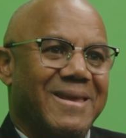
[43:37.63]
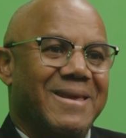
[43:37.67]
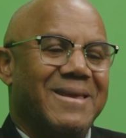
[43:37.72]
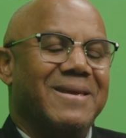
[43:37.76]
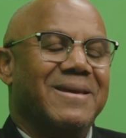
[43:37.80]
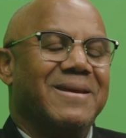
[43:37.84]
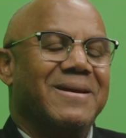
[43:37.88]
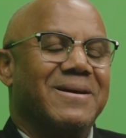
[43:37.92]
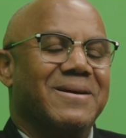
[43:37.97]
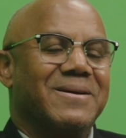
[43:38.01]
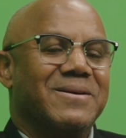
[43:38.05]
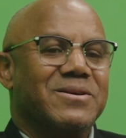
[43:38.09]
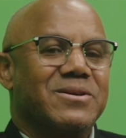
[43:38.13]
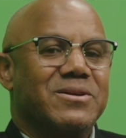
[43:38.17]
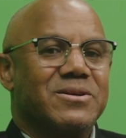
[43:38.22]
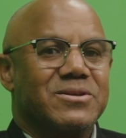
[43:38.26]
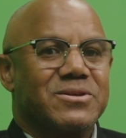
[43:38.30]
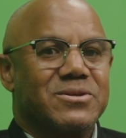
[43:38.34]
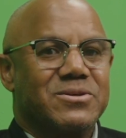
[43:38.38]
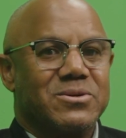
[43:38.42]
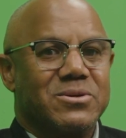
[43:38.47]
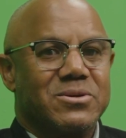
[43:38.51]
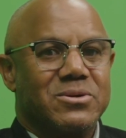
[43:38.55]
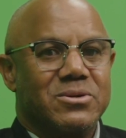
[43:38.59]
Yeah.
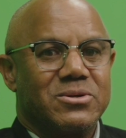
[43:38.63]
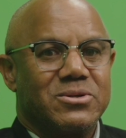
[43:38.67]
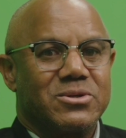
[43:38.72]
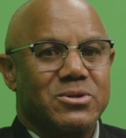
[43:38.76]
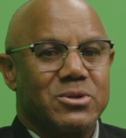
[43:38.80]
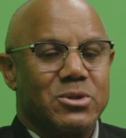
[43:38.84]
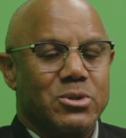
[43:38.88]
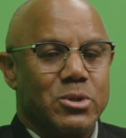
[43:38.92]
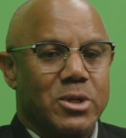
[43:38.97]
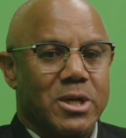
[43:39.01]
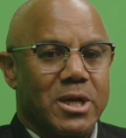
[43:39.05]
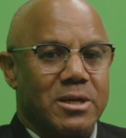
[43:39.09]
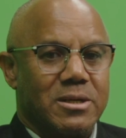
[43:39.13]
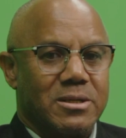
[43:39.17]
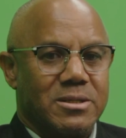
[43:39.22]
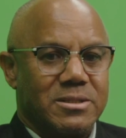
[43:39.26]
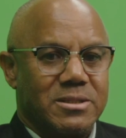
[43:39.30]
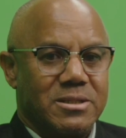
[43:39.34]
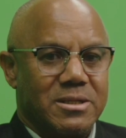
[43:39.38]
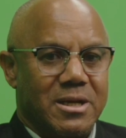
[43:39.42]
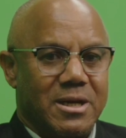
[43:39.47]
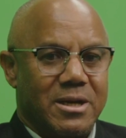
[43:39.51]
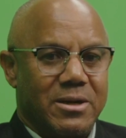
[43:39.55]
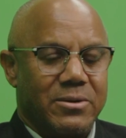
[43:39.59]
So look at the
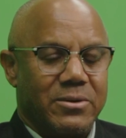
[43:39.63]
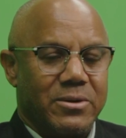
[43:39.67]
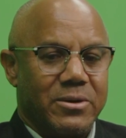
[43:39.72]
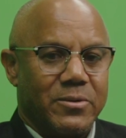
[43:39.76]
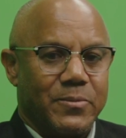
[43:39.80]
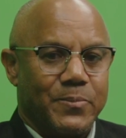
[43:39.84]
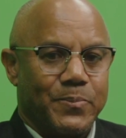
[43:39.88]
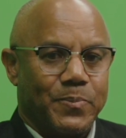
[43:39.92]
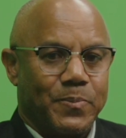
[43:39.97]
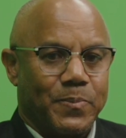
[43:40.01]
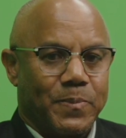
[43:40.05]
scenario.